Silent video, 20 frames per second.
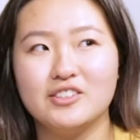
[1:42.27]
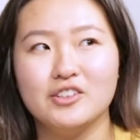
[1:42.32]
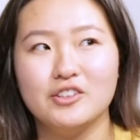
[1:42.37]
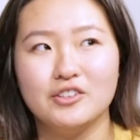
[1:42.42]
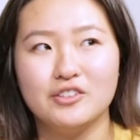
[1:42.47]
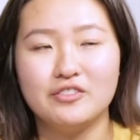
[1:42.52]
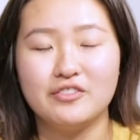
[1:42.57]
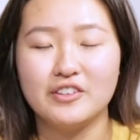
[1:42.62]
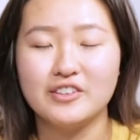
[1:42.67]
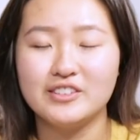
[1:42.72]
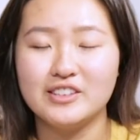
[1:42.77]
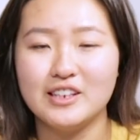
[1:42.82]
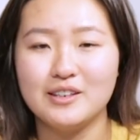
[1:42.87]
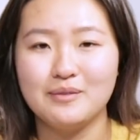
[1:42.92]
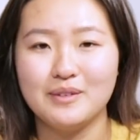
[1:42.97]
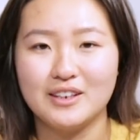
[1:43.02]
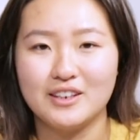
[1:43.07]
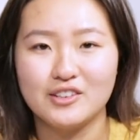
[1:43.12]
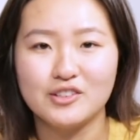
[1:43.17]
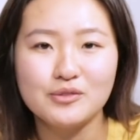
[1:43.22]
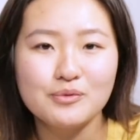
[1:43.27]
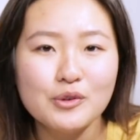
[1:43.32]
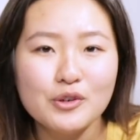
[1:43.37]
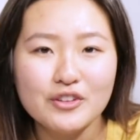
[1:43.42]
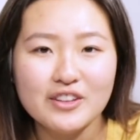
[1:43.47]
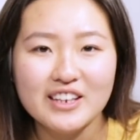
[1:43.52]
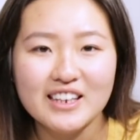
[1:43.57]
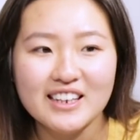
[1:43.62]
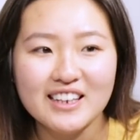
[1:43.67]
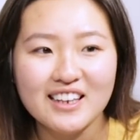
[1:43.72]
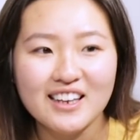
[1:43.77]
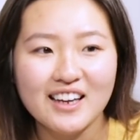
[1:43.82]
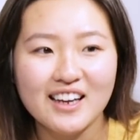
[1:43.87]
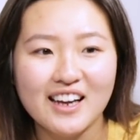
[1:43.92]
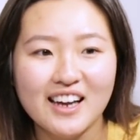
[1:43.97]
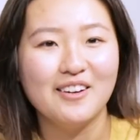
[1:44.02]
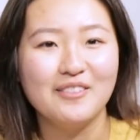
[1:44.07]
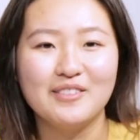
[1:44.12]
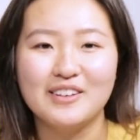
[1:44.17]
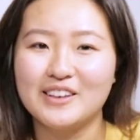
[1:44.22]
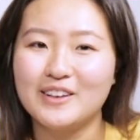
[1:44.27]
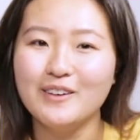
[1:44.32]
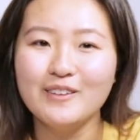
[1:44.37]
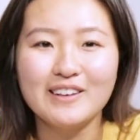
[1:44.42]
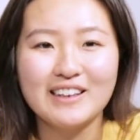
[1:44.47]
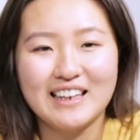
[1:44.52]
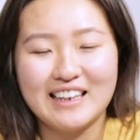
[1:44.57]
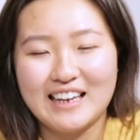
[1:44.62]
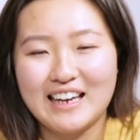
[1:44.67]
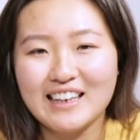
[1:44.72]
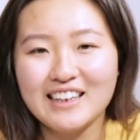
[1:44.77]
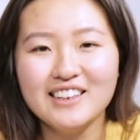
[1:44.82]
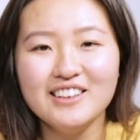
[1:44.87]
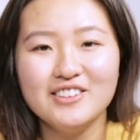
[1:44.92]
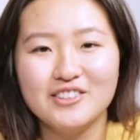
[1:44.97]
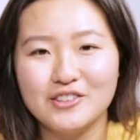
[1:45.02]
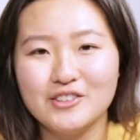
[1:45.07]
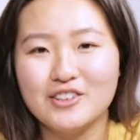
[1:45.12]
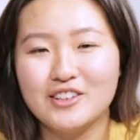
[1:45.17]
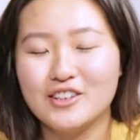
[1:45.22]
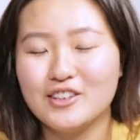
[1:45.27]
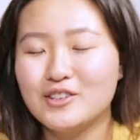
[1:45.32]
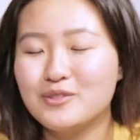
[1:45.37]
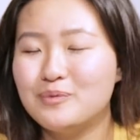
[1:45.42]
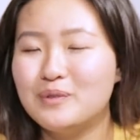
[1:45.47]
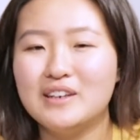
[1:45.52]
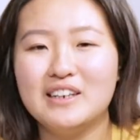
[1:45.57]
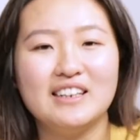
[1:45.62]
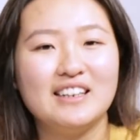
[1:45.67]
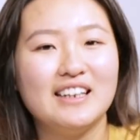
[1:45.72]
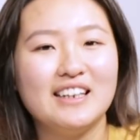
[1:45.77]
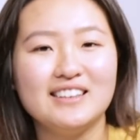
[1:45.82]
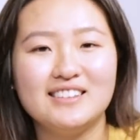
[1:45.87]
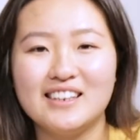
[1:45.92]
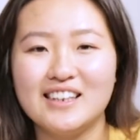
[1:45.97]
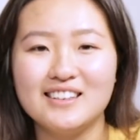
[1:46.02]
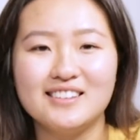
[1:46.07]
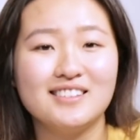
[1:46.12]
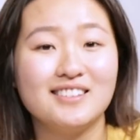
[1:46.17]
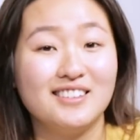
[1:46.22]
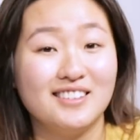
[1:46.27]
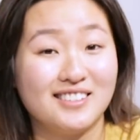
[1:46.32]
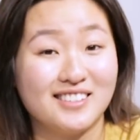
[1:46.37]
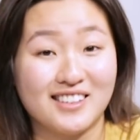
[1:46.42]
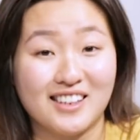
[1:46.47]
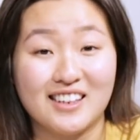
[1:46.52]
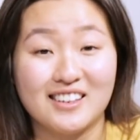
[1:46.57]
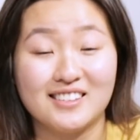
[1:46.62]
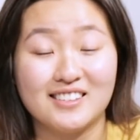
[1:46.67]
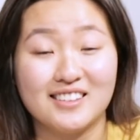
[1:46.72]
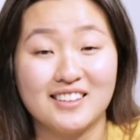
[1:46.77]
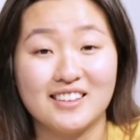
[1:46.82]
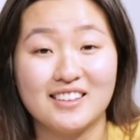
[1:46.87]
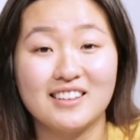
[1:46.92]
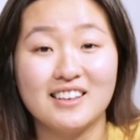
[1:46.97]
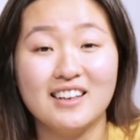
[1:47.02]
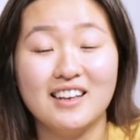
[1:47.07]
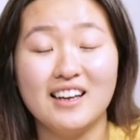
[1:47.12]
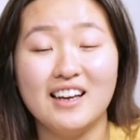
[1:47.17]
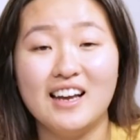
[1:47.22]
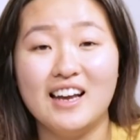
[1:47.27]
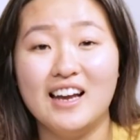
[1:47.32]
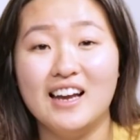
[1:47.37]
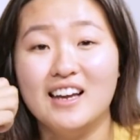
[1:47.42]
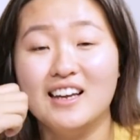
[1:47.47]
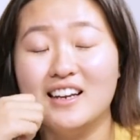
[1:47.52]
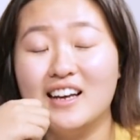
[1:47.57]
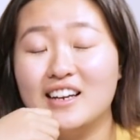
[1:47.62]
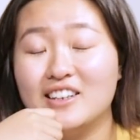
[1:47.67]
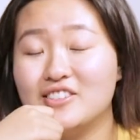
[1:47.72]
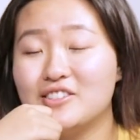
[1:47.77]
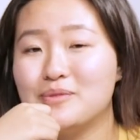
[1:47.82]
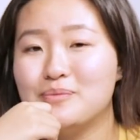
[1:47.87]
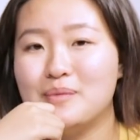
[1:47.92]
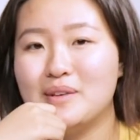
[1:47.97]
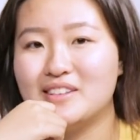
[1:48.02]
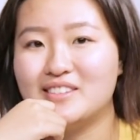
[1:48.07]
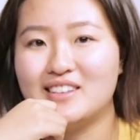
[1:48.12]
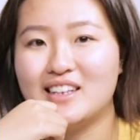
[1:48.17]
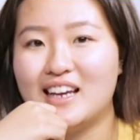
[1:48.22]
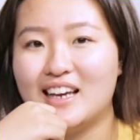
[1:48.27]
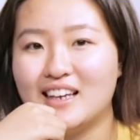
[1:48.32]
So the first day I made a smoothie, I'm like, okay, I can do this, but it tasted disgusting and I just missed